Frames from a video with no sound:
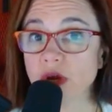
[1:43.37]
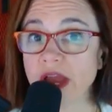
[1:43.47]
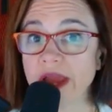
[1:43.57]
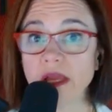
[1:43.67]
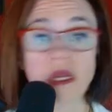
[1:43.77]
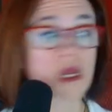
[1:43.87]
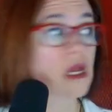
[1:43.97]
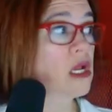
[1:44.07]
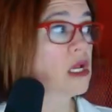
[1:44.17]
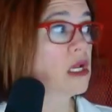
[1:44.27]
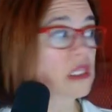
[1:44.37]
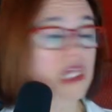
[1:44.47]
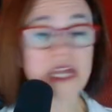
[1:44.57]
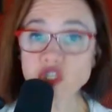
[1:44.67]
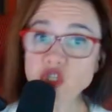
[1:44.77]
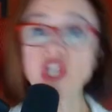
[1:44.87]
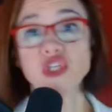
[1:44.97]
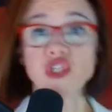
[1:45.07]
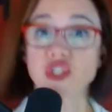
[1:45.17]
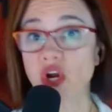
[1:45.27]
Okay. Let's
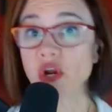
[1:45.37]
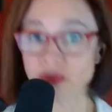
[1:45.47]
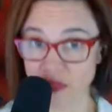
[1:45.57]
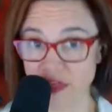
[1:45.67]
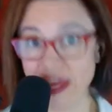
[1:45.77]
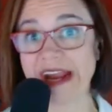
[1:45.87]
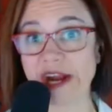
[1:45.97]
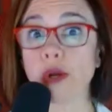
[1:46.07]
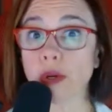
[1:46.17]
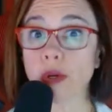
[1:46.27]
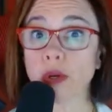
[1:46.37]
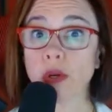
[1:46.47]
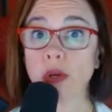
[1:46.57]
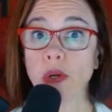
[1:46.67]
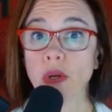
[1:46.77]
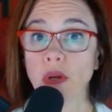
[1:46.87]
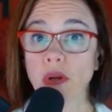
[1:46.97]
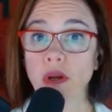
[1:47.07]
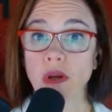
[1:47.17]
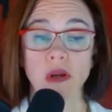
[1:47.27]
just start there. Yeah, that's exactly. That's a
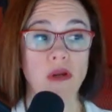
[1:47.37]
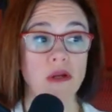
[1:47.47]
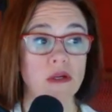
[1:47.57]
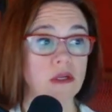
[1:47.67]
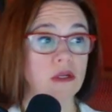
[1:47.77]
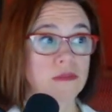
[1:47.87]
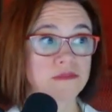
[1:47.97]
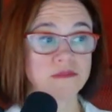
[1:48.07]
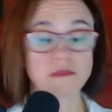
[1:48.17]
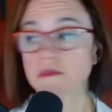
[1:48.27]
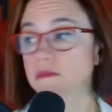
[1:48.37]
great place to start.